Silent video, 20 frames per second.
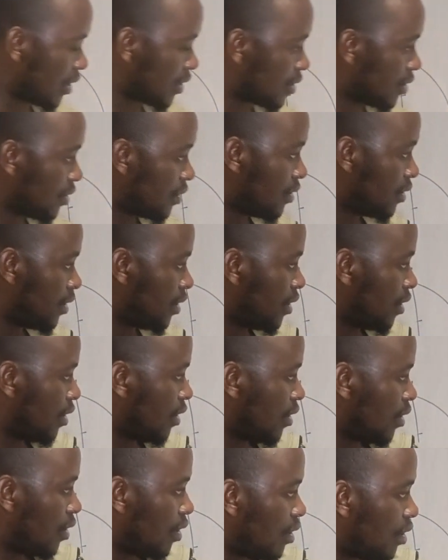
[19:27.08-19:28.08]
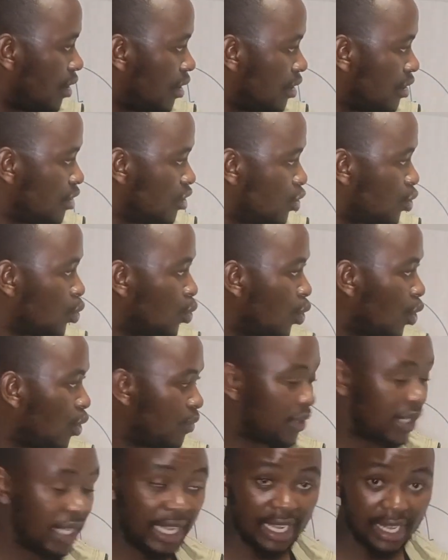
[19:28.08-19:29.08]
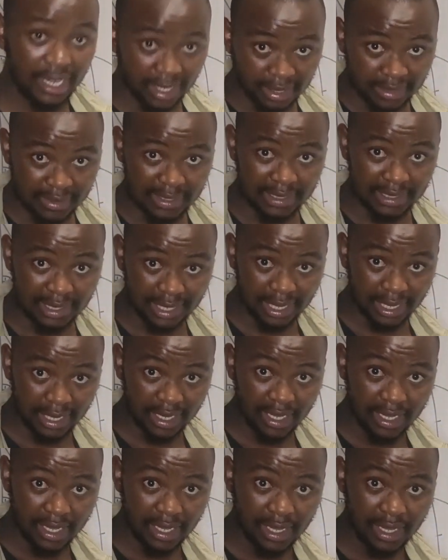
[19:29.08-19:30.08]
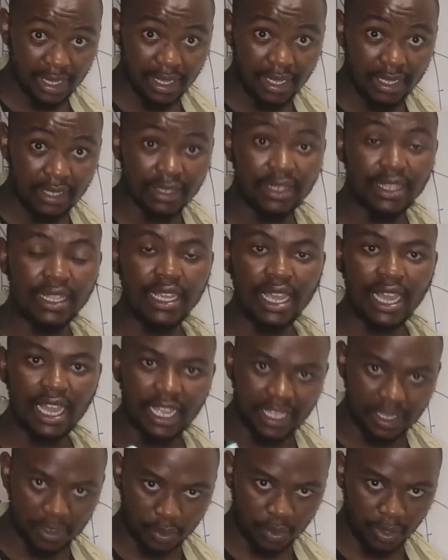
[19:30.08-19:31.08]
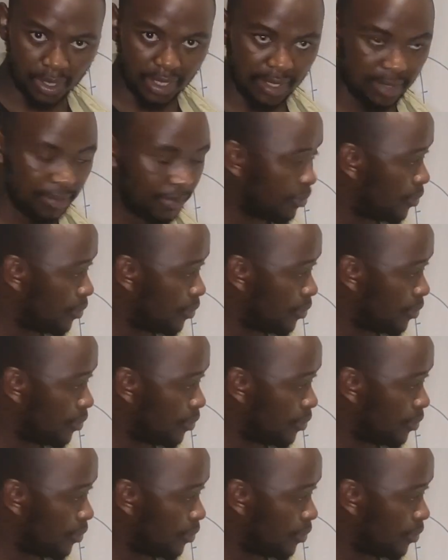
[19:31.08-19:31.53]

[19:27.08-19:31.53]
that 2 of the angles in there, they are equal.